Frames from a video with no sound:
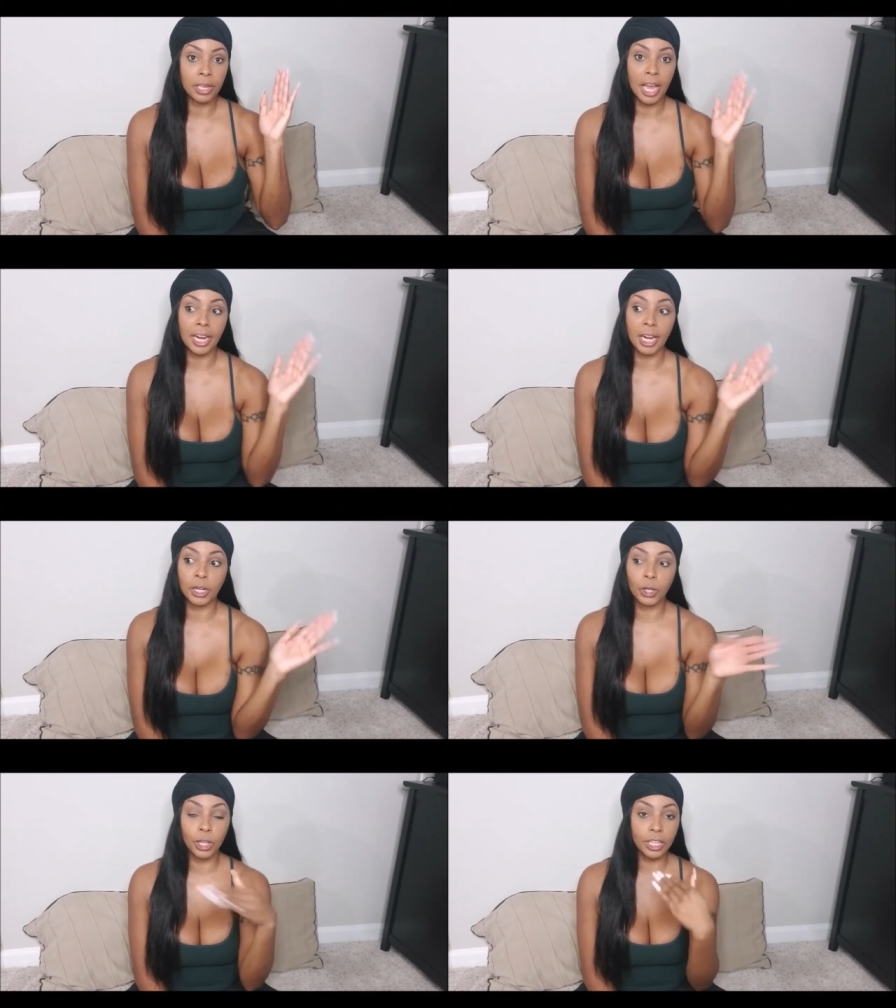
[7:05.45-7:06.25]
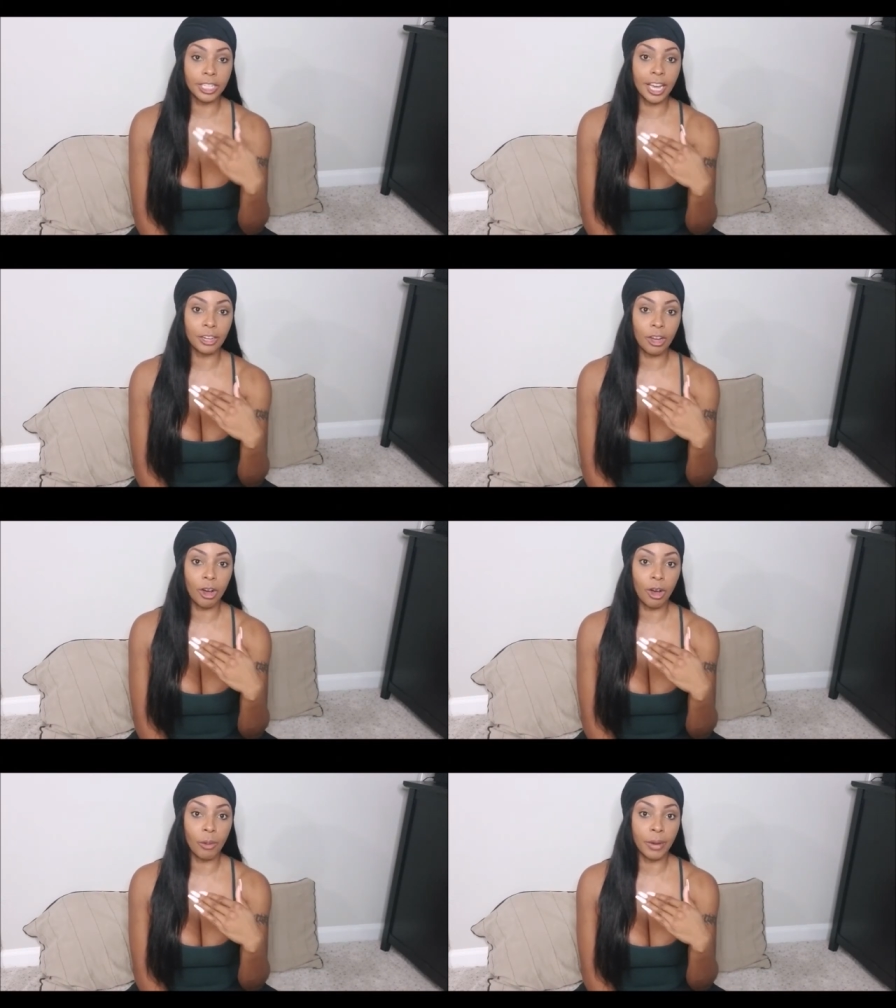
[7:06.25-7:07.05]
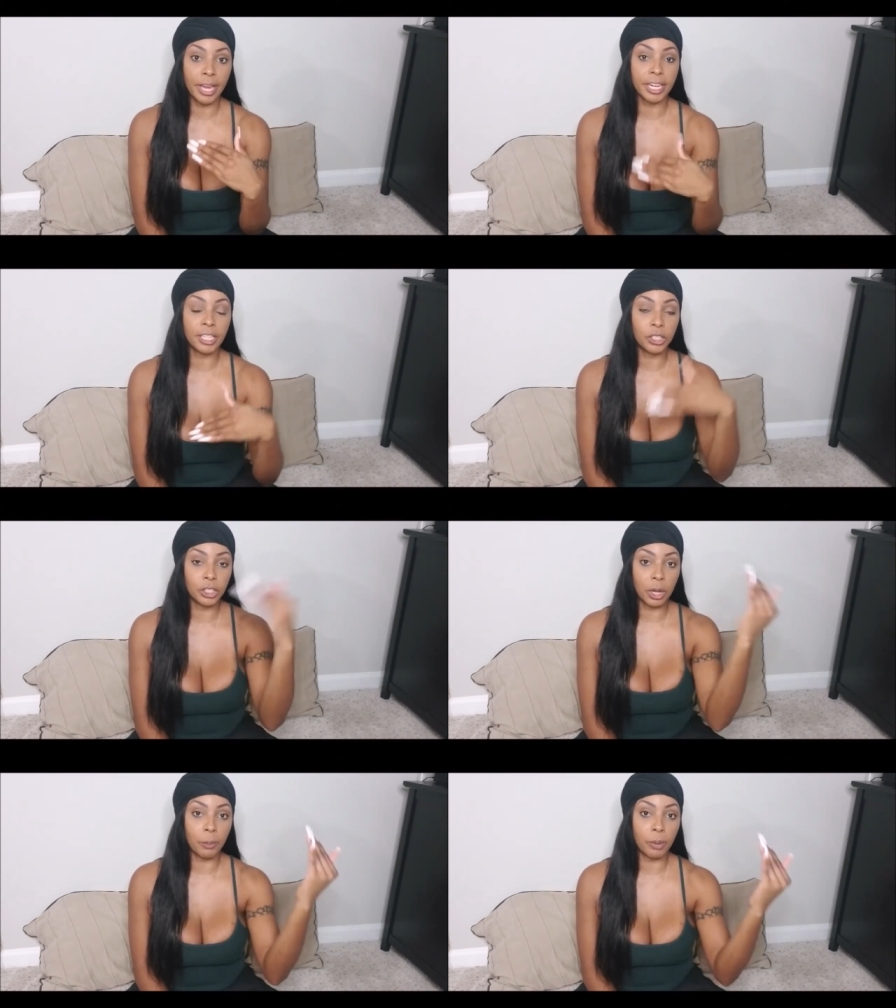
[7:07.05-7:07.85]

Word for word: And they look down the hallway and they jump